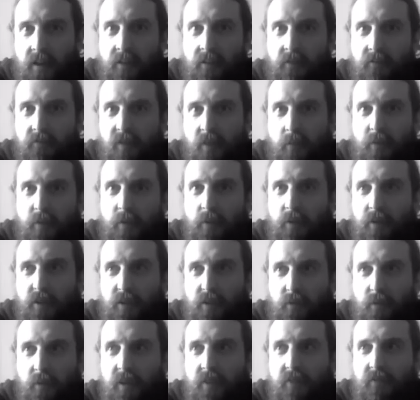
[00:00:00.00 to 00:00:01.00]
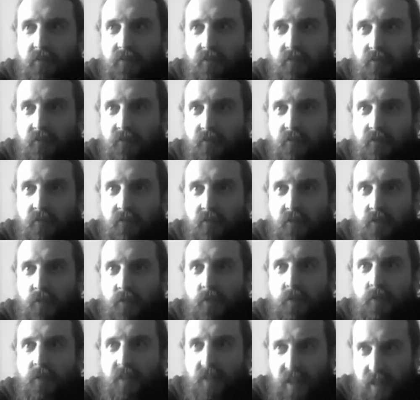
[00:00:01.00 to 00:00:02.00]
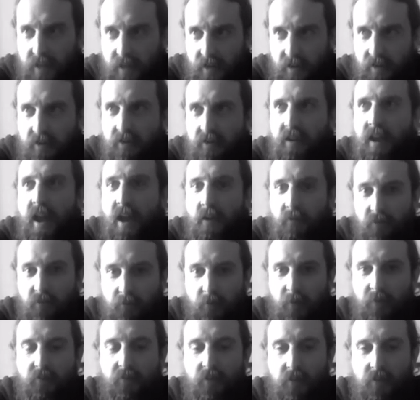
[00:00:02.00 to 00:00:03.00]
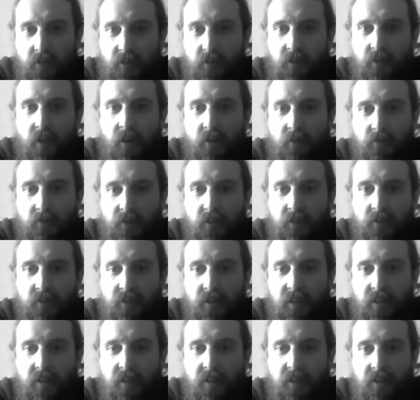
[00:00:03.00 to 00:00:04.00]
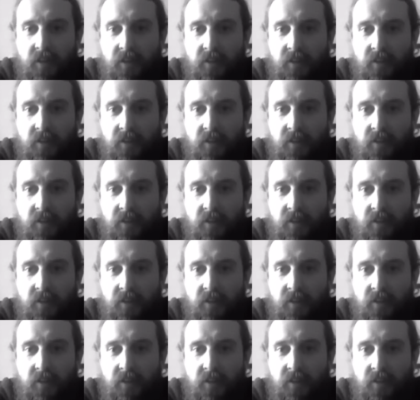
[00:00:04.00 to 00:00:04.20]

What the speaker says: February 2014, yeah, was my first show, so 6 years.